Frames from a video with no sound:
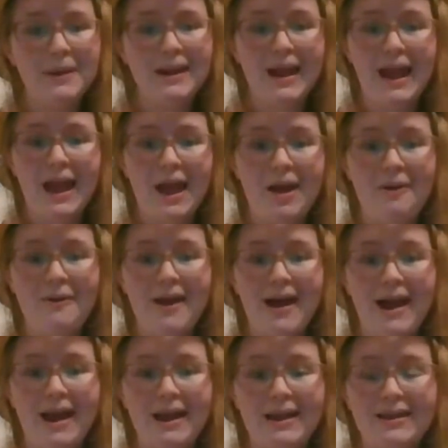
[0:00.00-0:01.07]
But
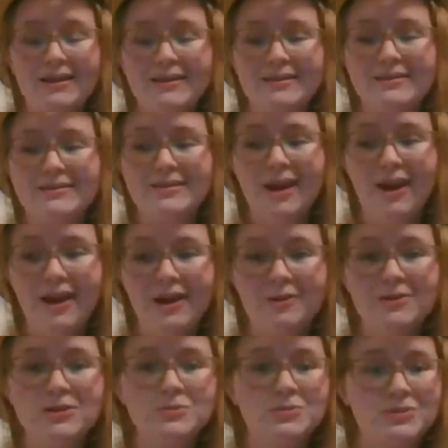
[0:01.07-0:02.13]
how I
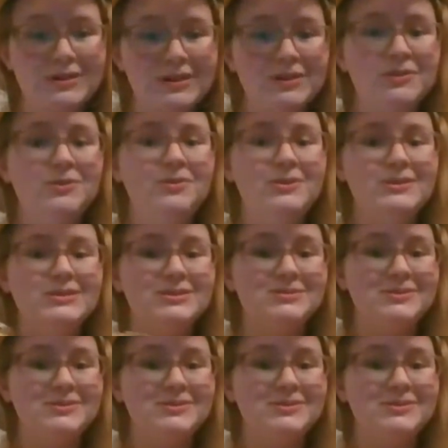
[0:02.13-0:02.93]
got it was pretty cool.